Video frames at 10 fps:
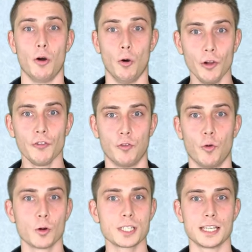all
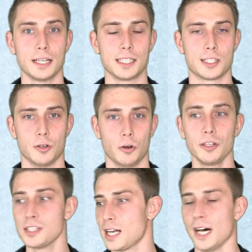four-sided
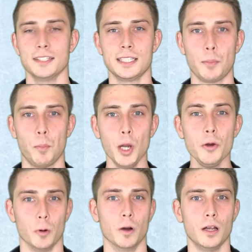circles are indeed
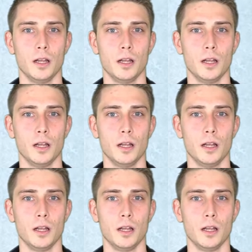blue.